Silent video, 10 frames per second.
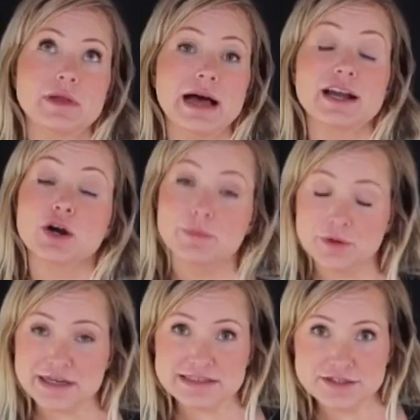I hope you
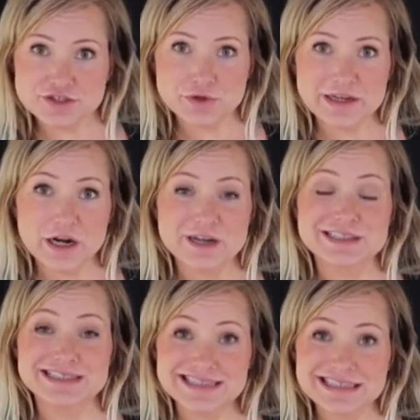guys enjoyed our
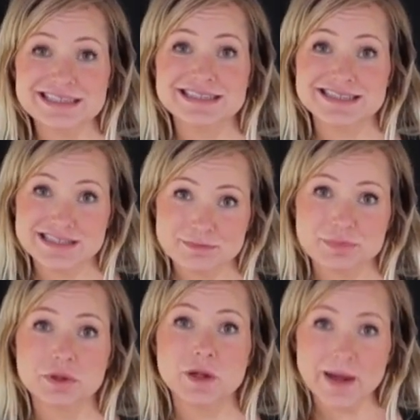6
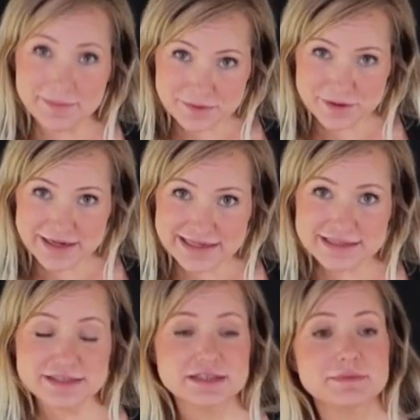simple
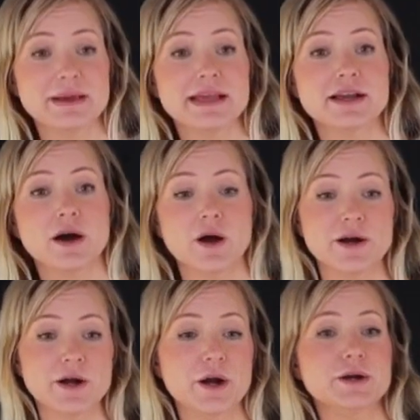upgrades to make
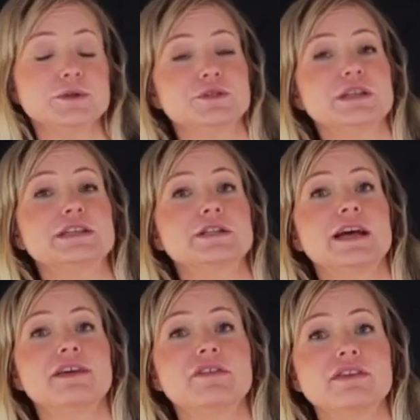our cargo trailer
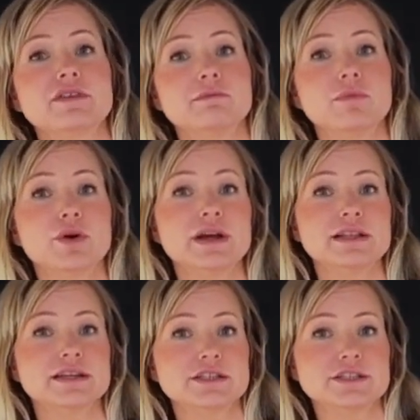life even more
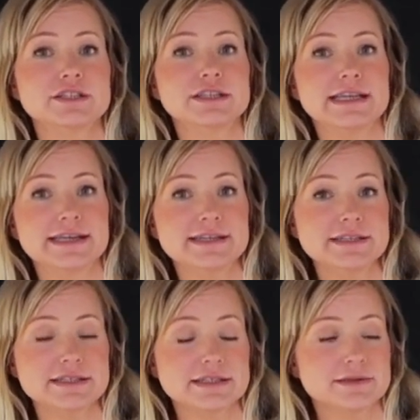luxurious.